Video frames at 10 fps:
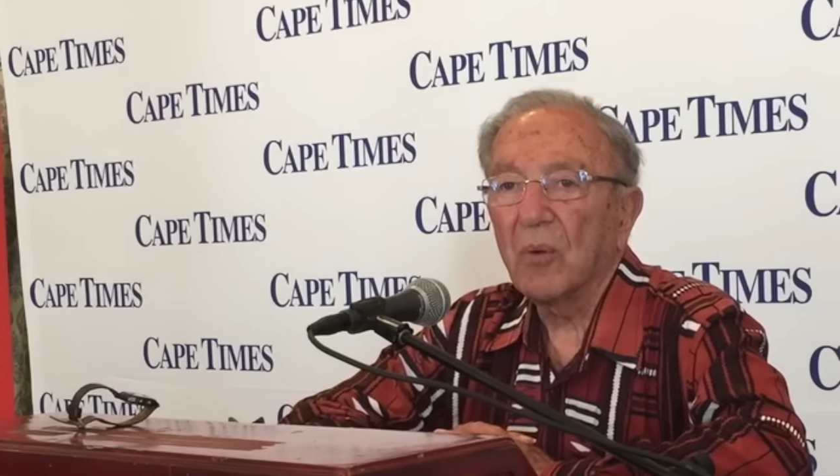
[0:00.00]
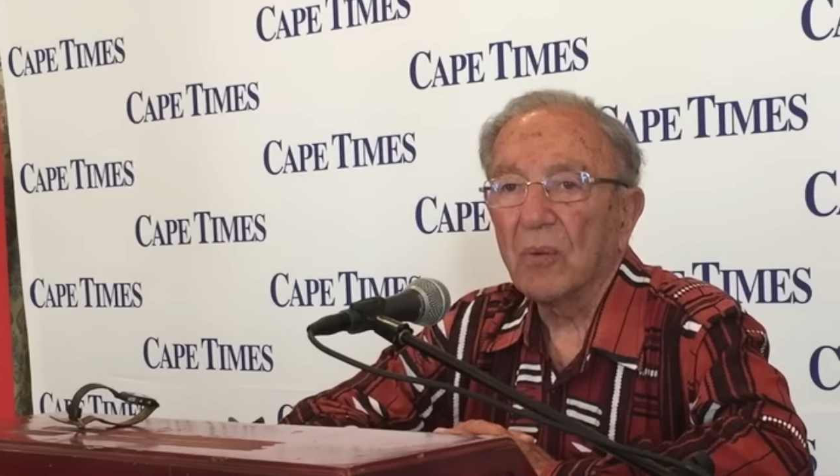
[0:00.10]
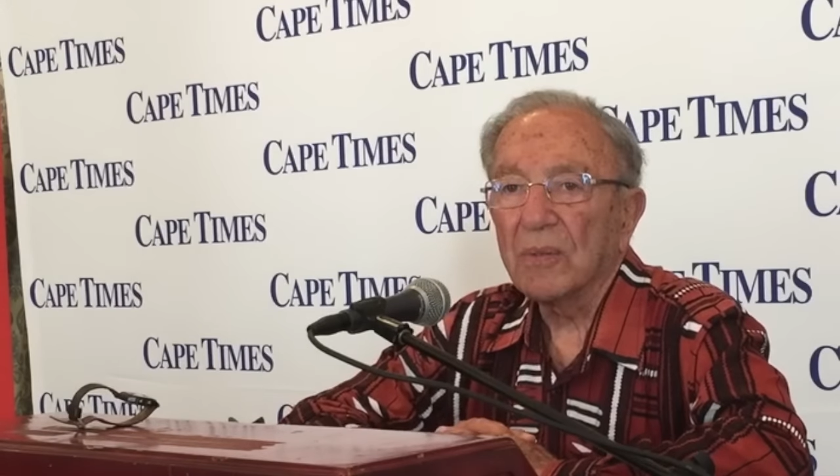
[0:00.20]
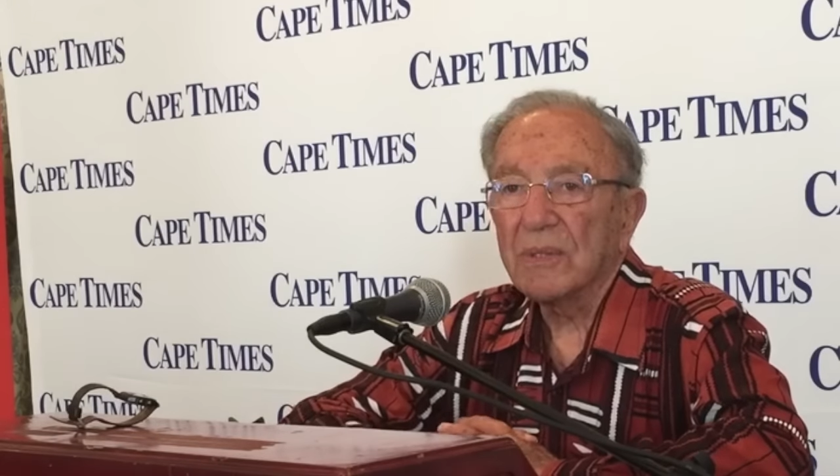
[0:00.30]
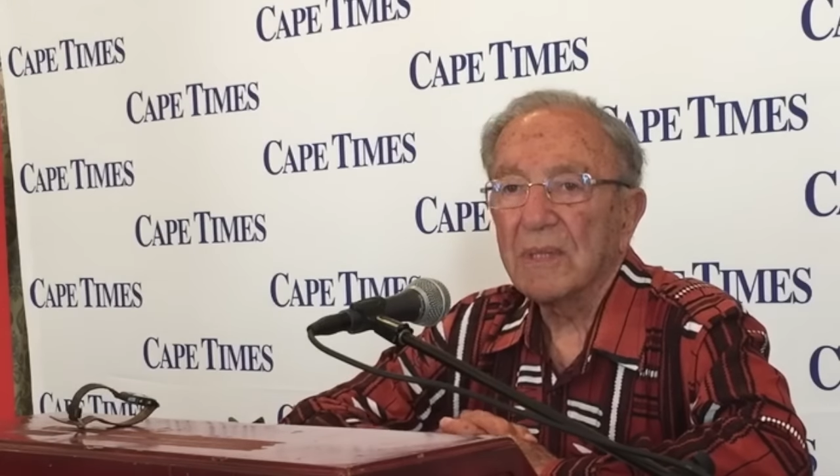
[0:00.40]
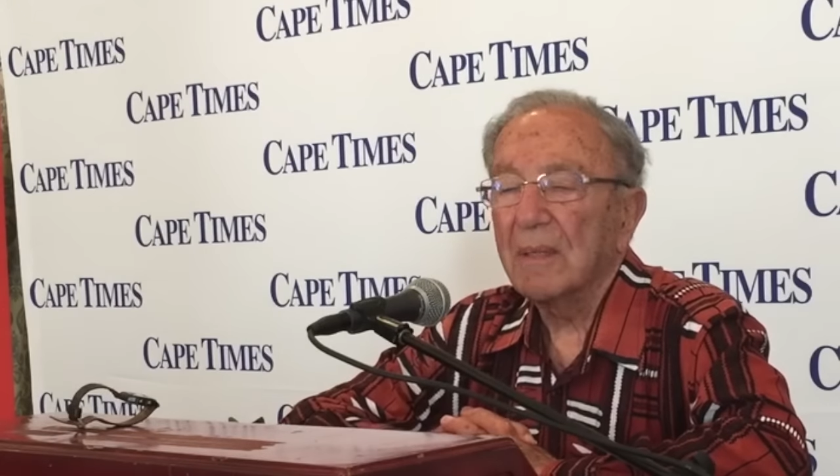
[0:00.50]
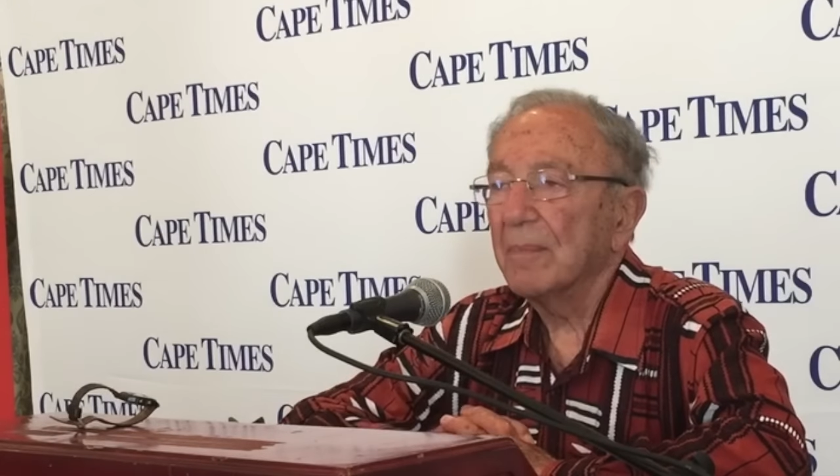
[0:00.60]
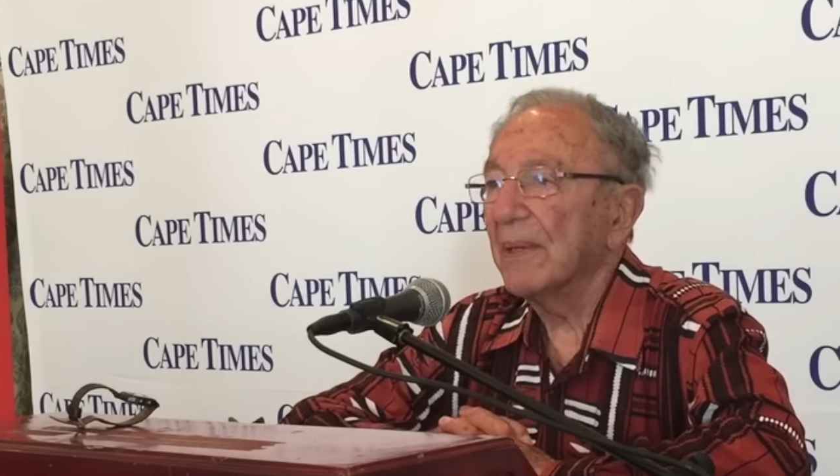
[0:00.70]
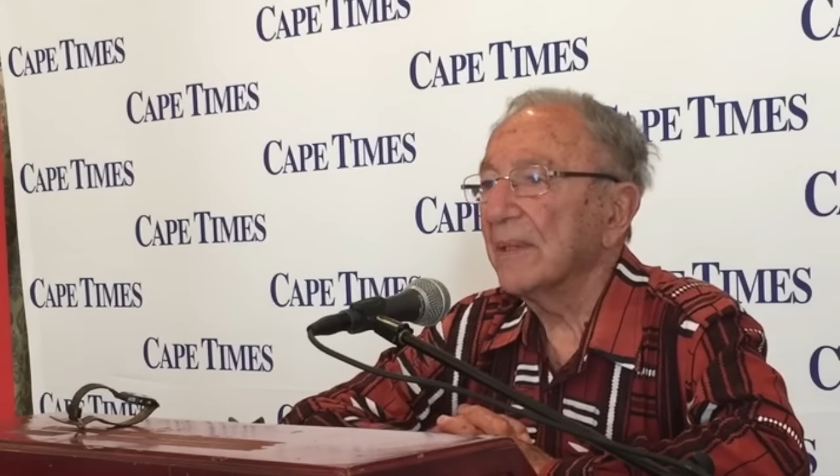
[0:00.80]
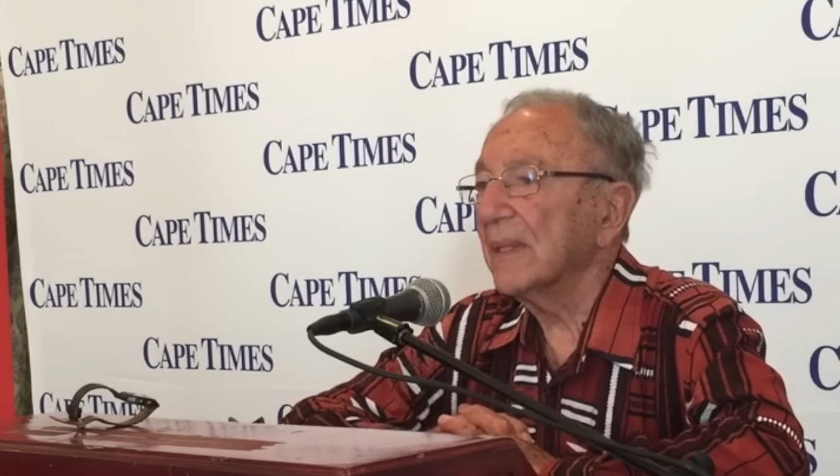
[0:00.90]
course in
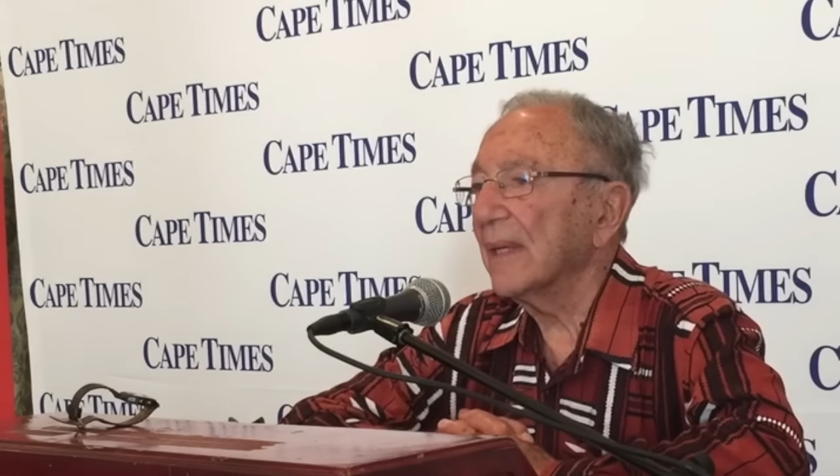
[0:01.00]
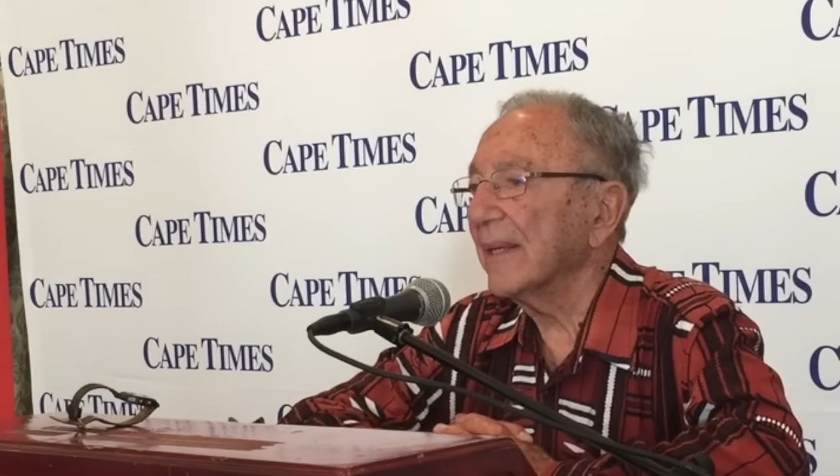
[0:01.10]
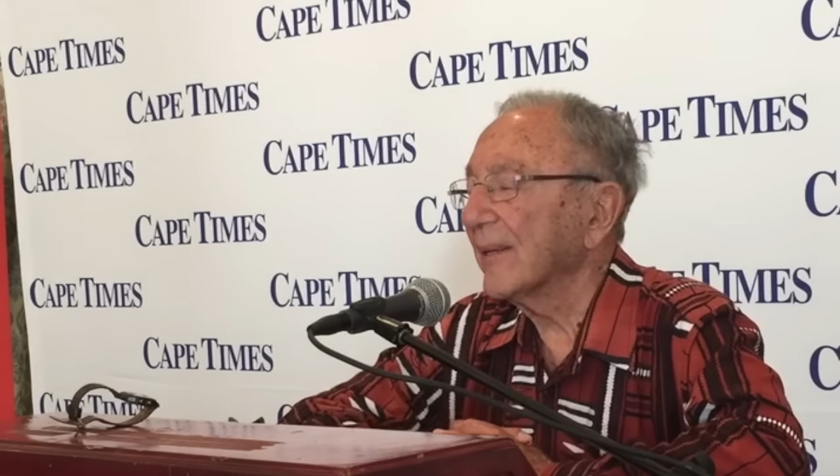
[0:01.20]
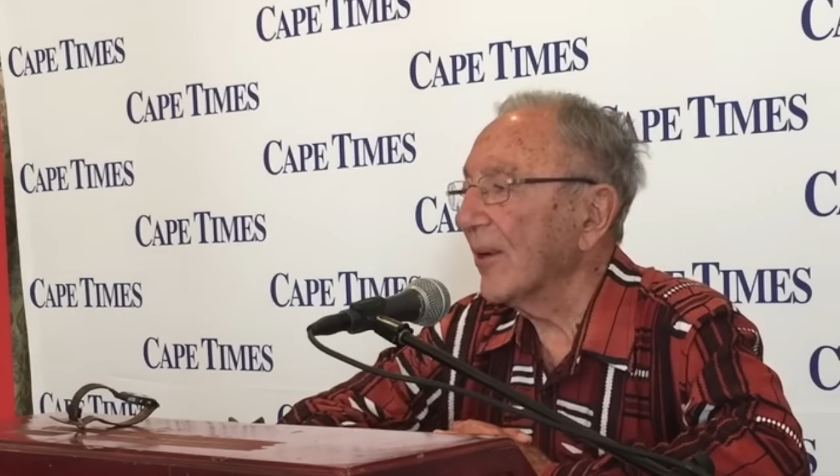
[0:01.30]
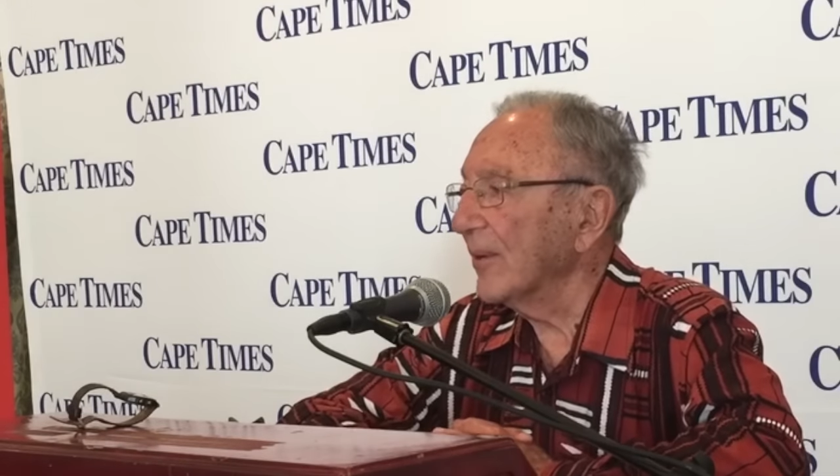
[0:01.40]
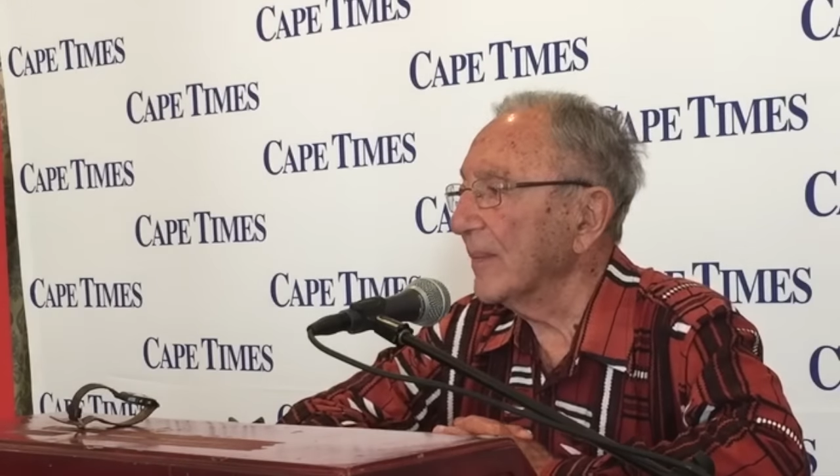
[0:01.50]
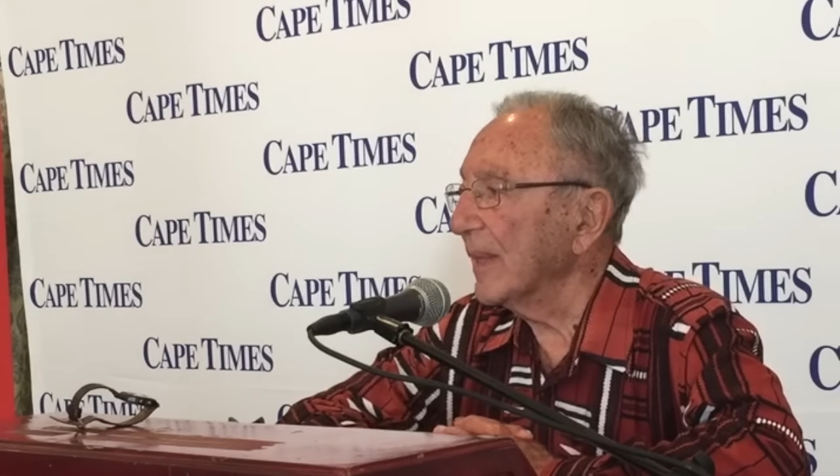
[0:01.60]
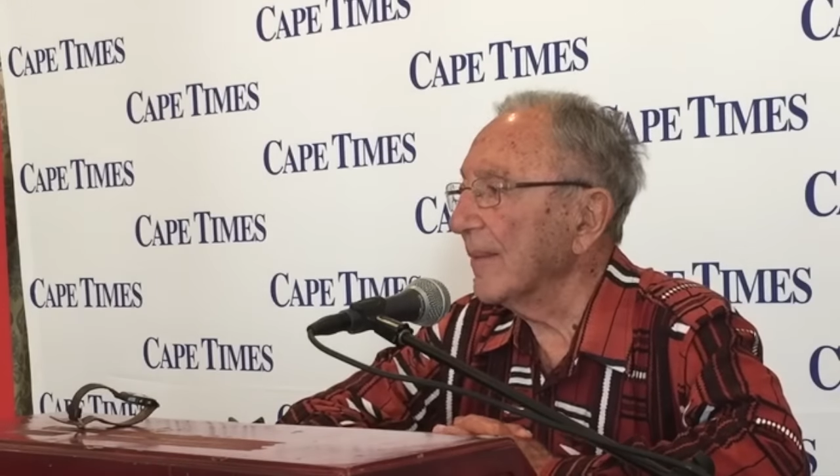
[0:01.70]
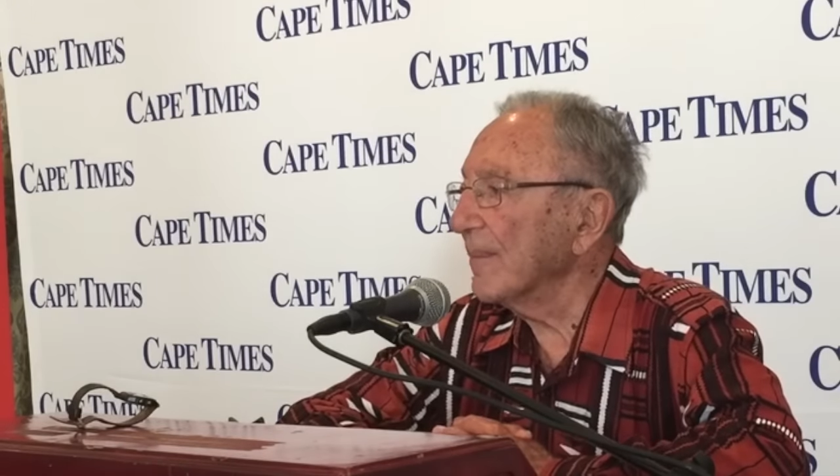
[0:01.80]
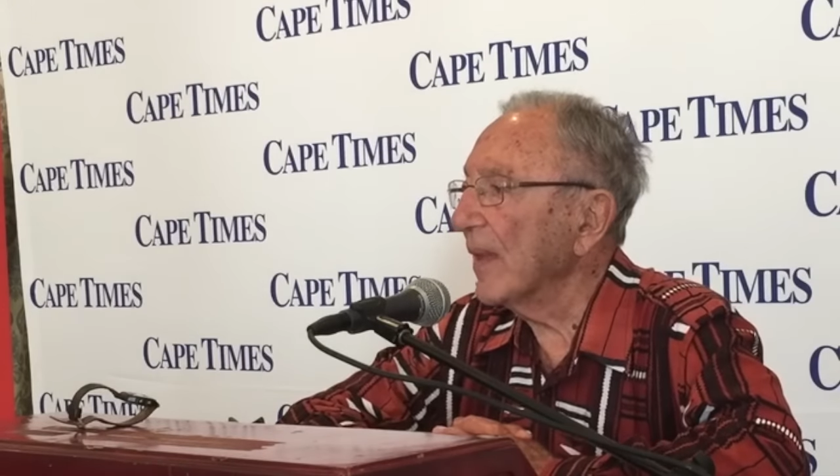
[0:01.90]
political economy
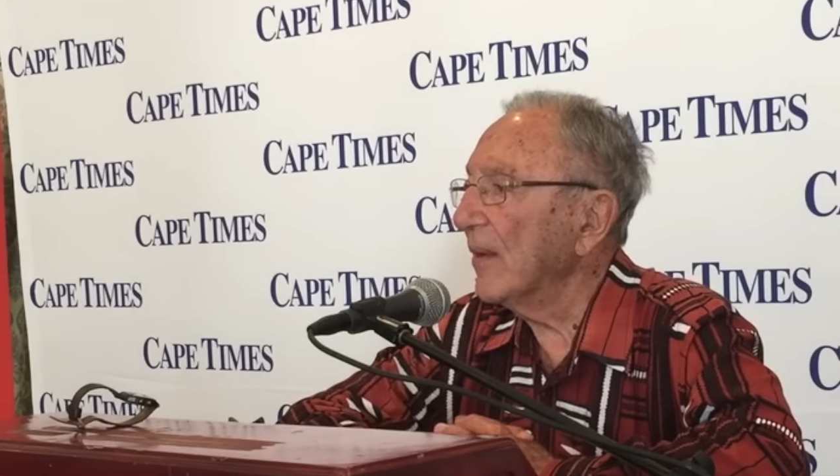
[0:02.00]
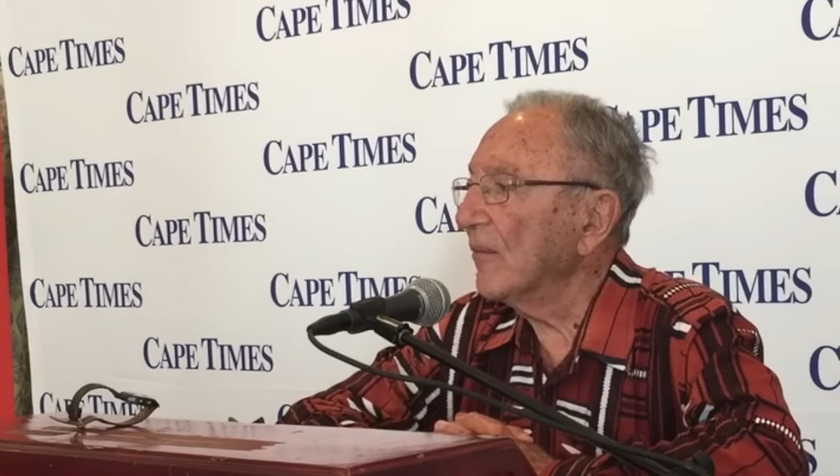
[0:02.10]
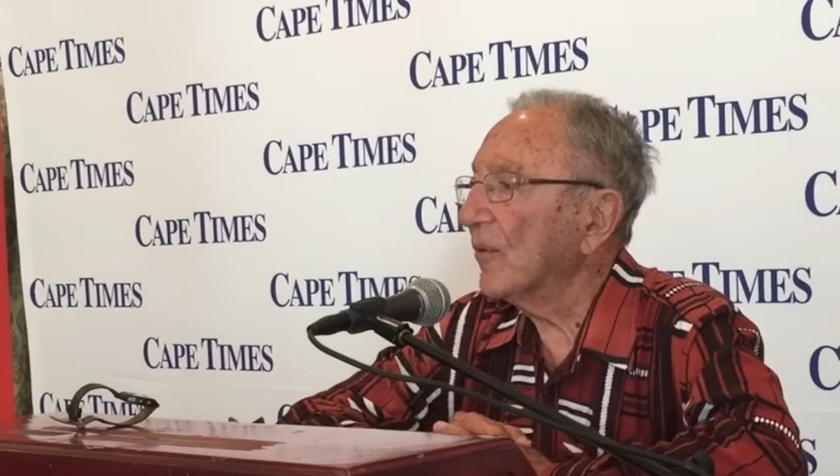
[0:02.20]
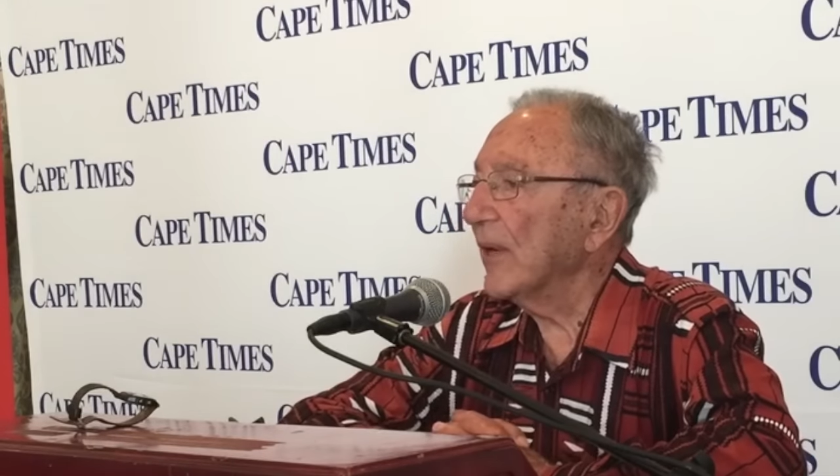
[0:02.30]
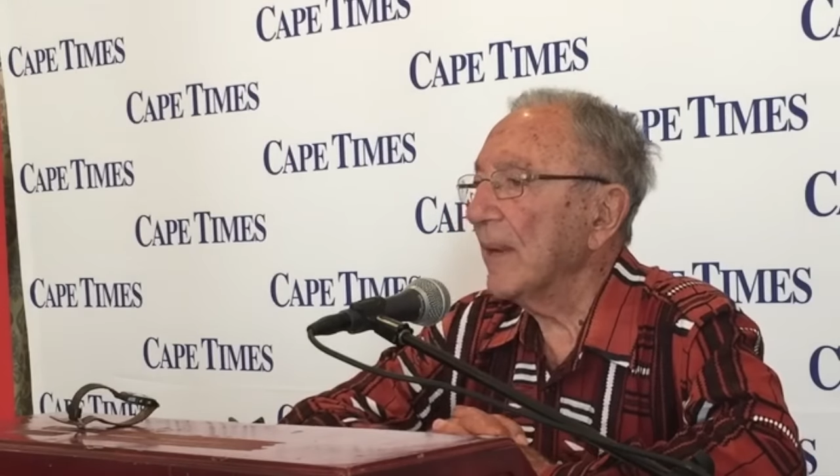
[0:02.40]
for